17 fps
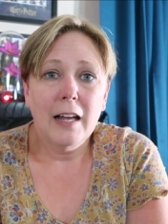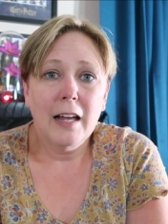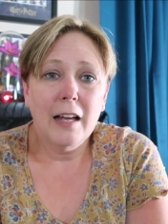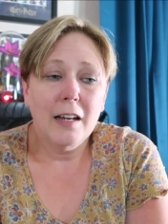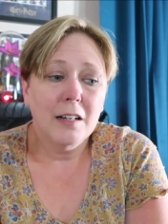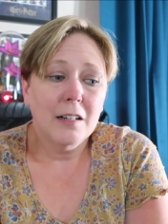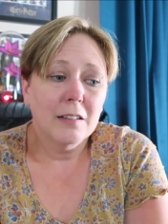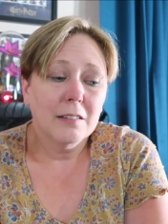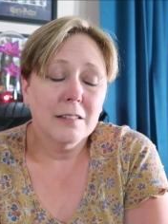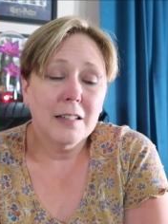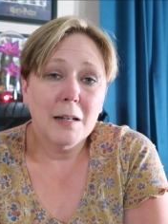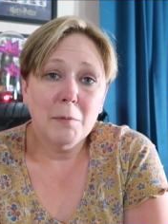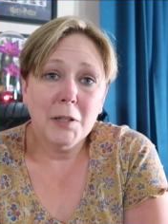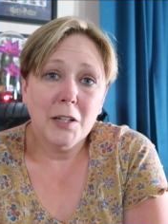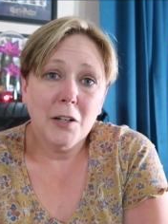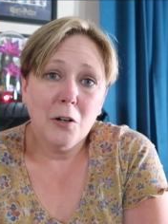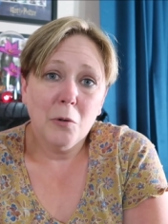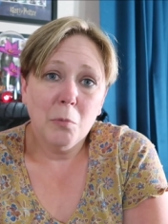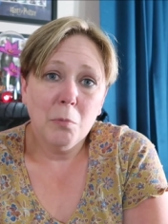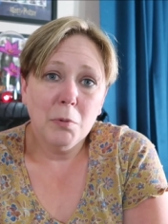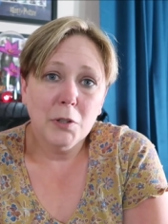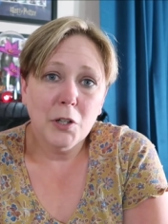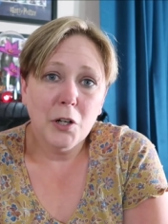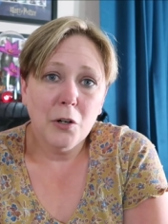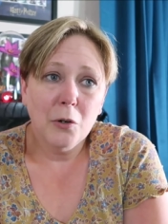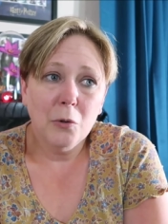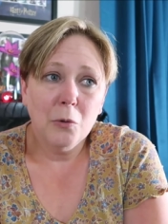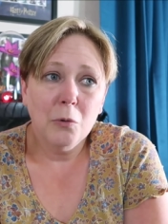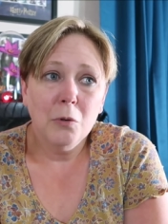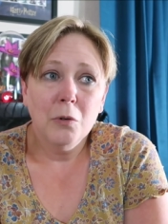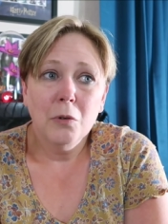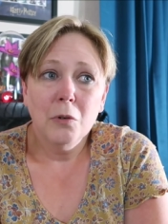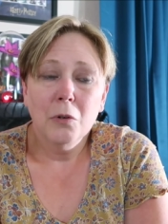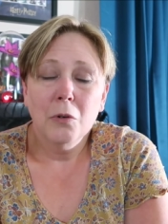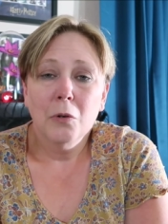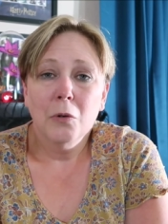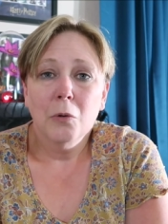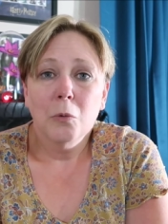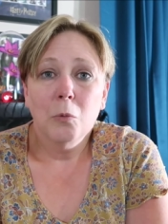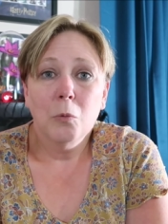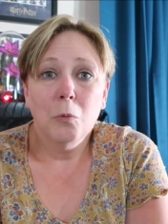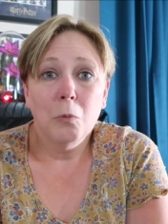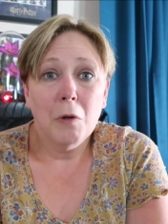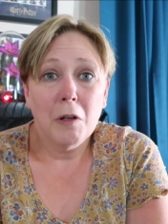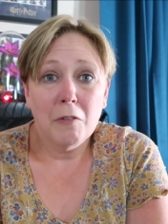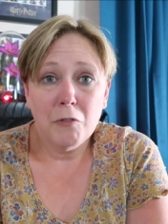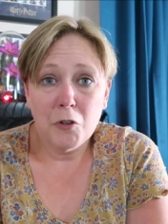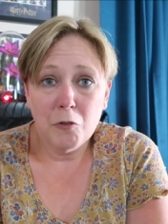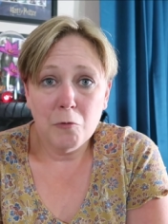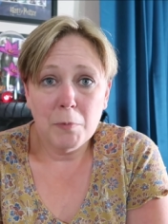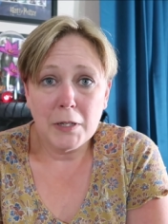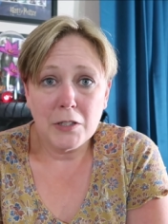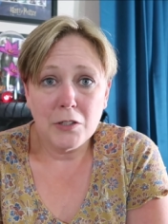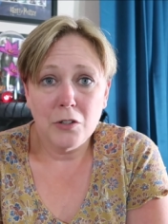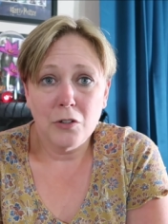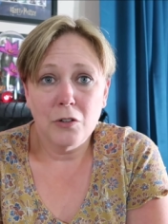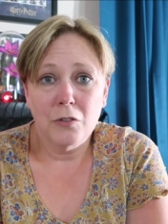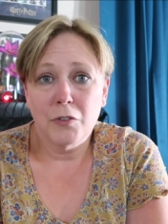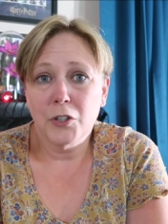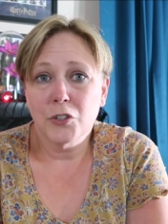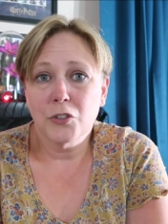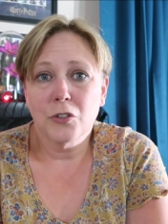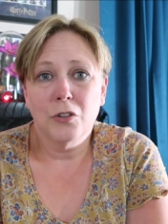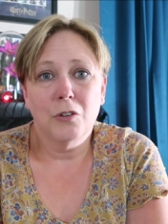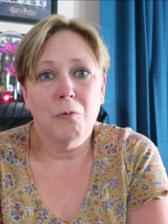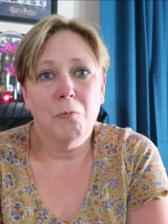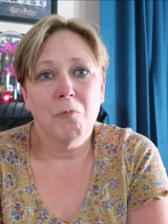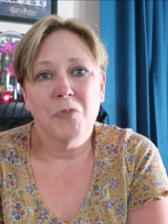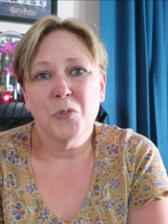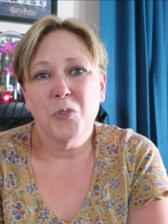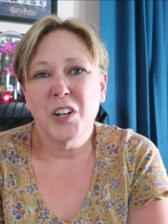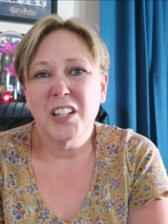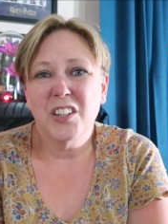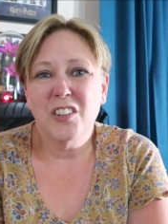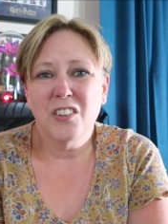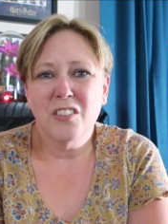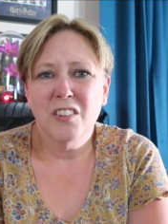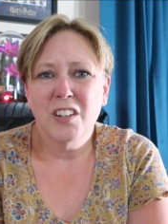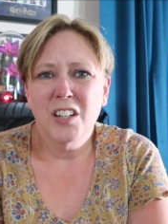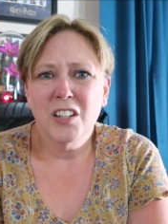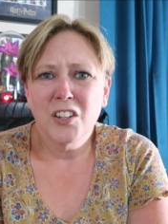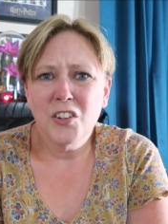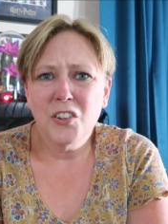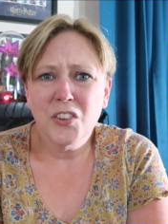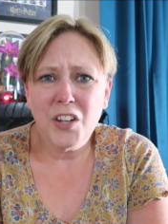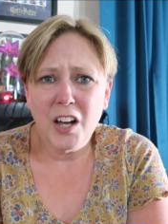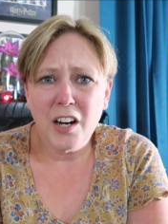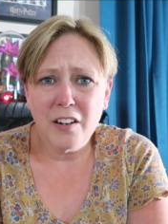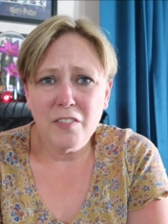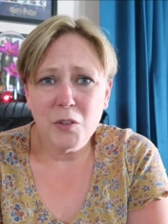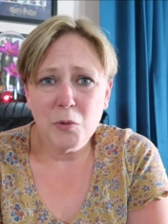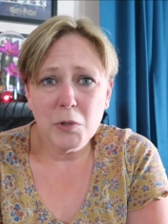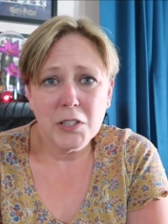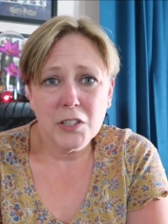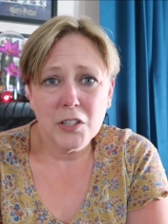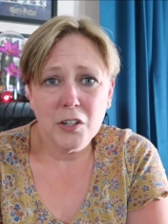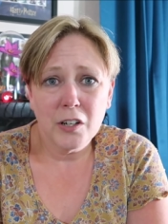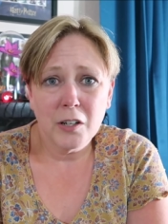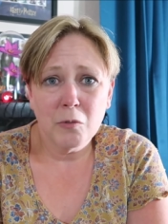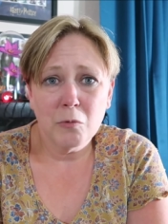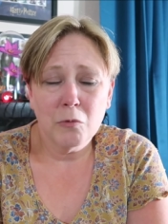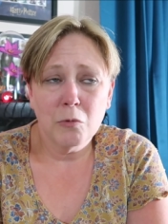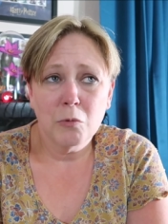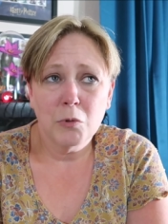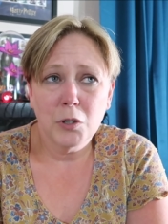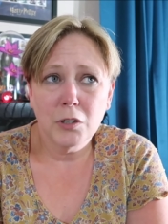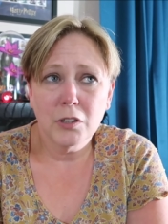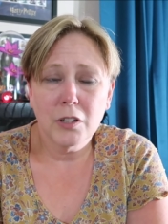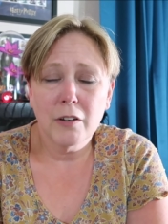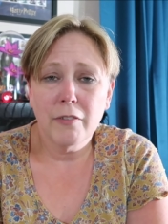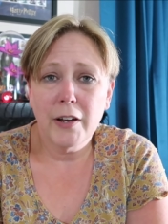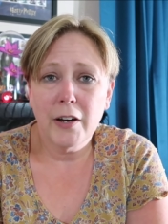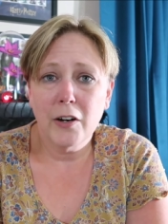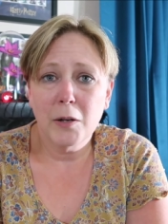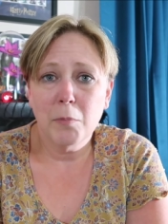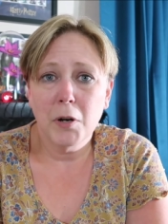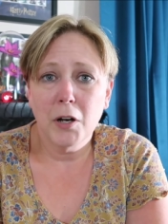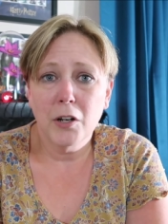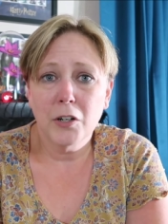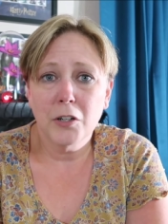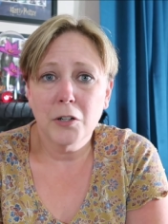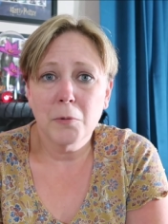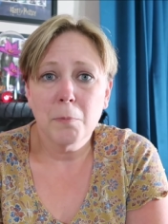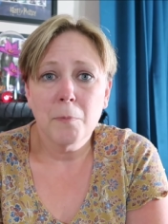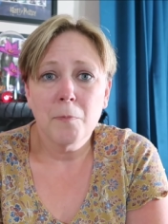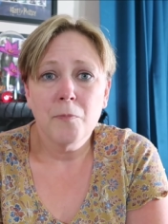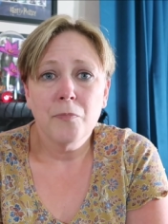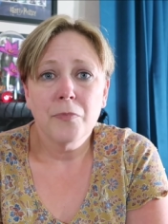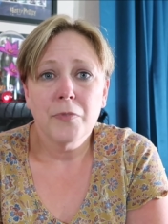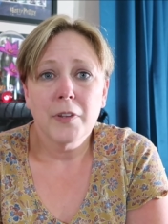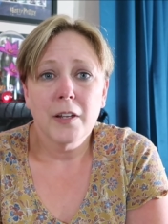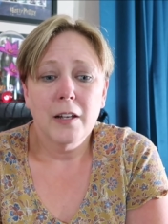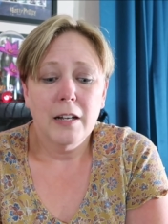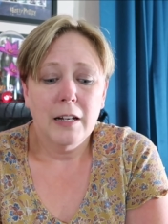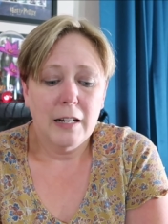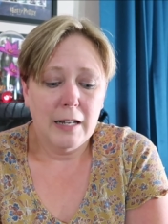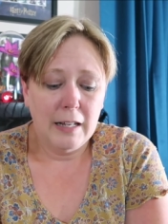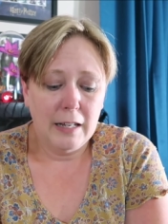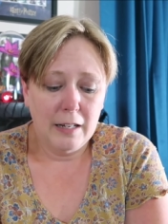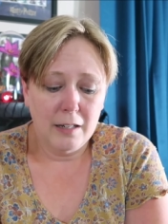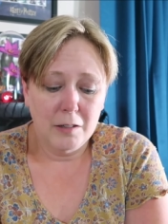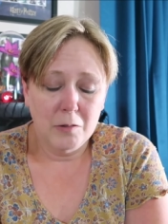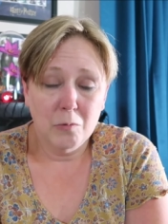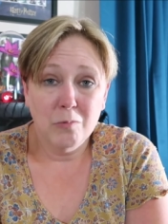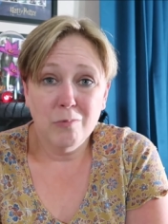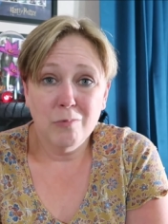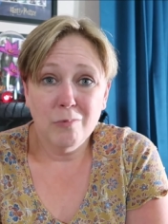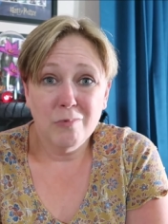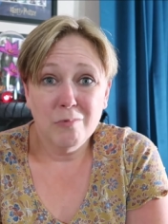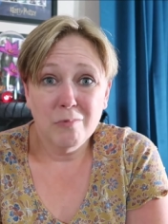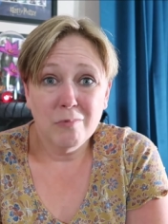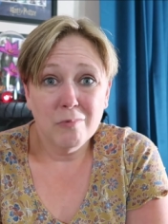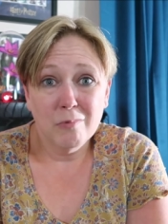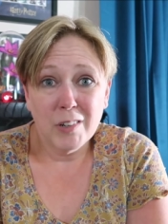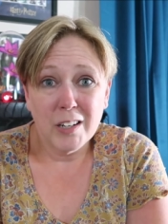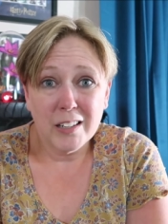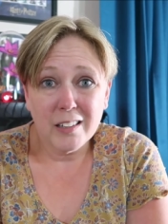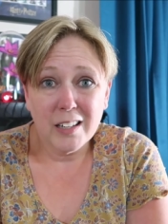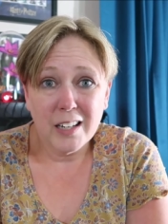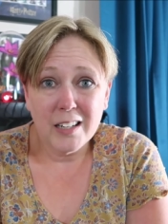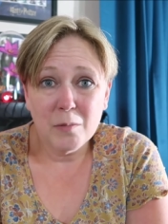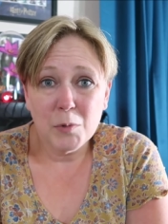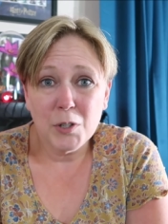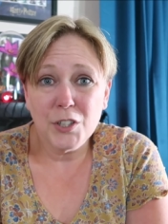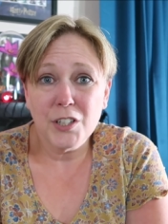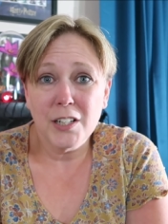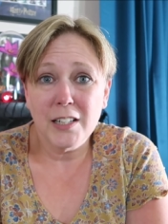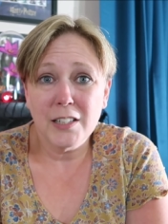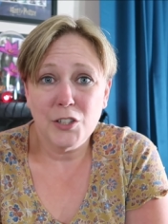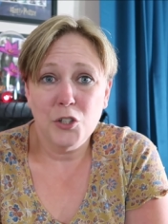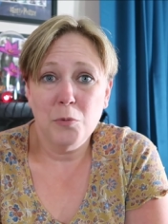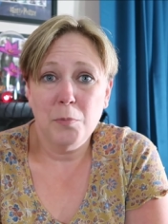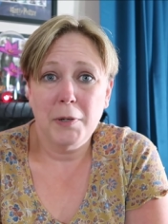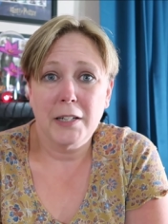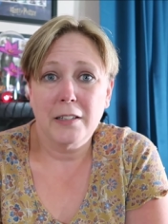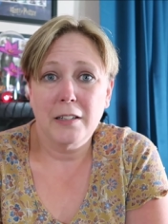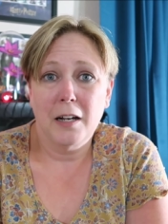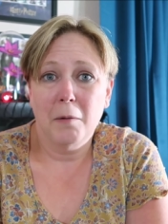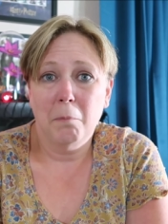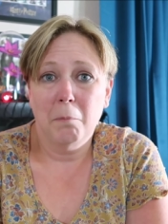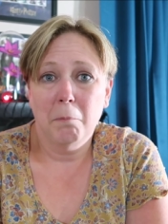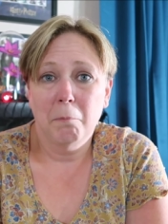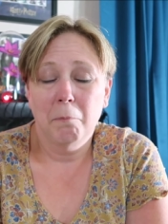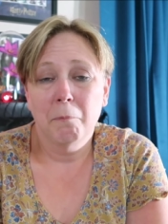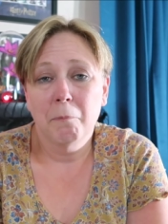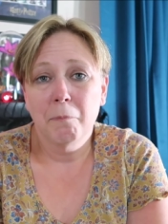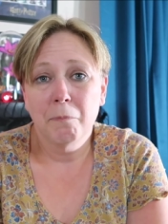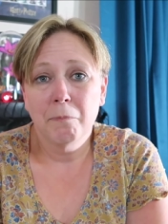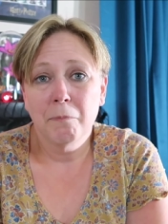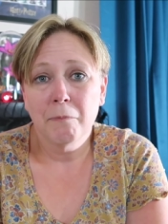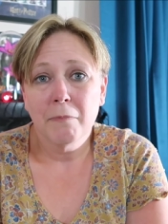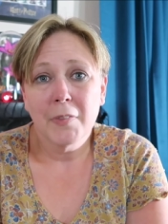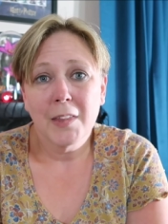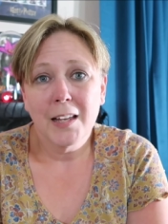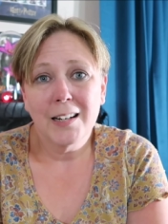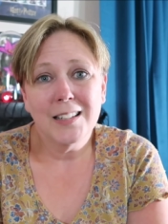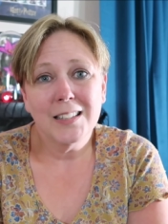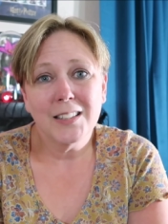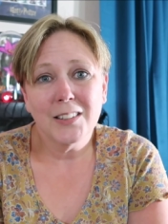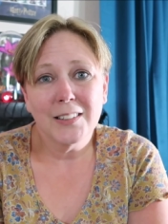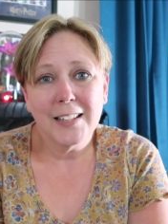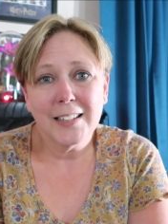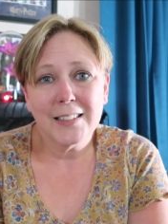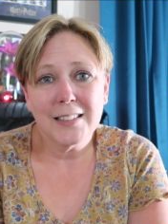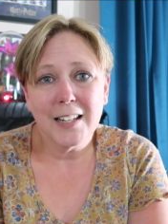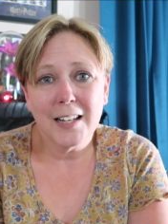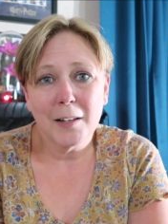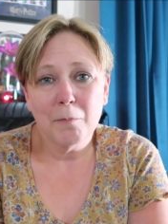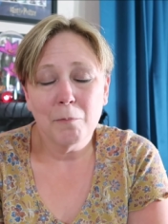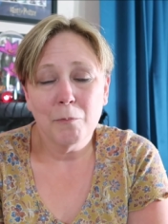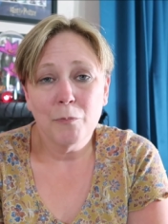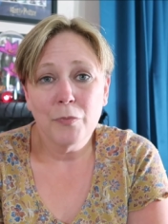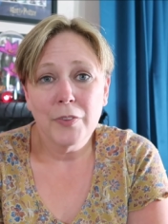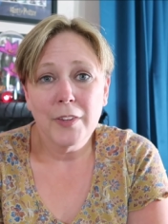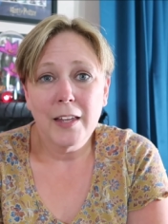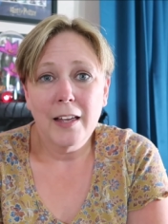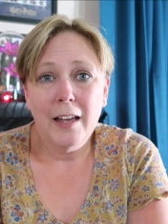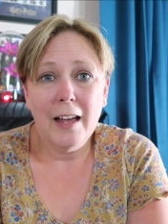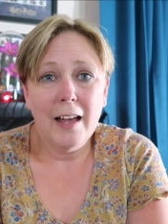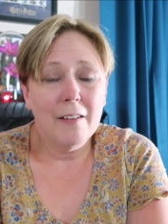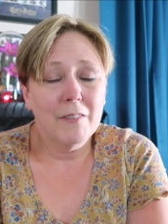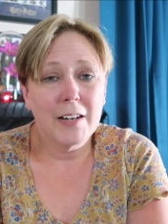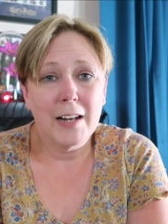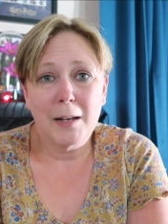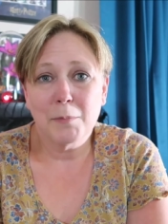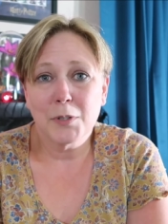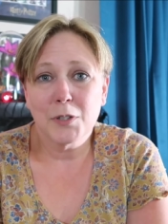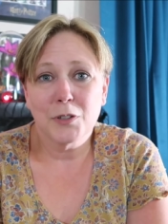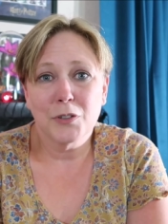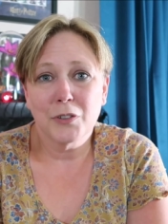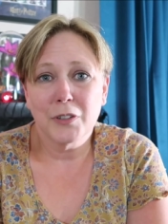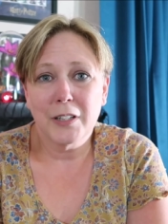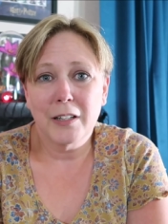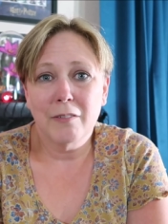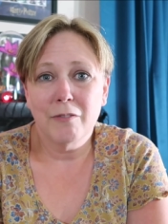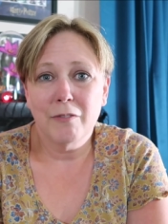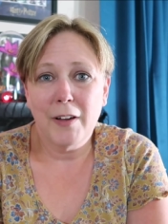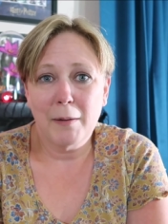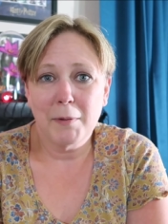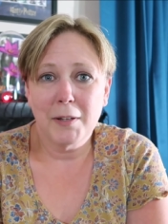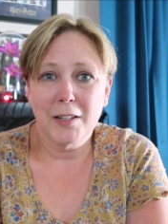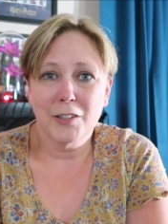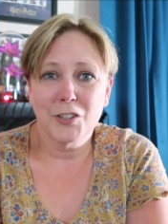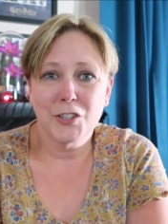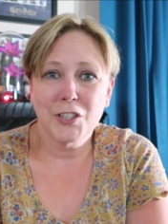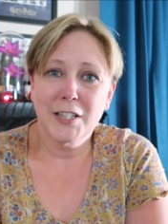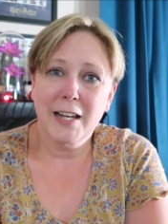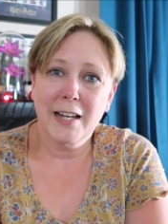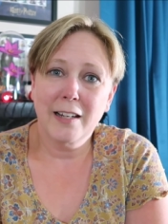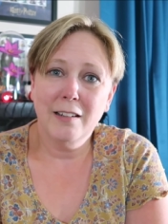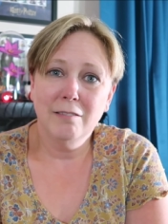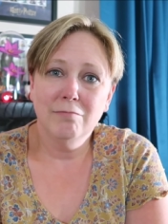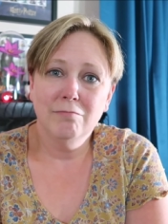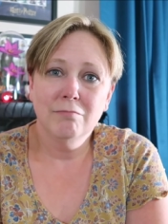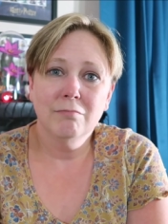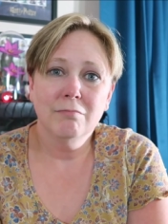And let me know below if you've been to Universal, what you thought of the Wizarding World of Harry Potter and what kind of merchandise you picked up. And until next time, have an absolutely fabulous day.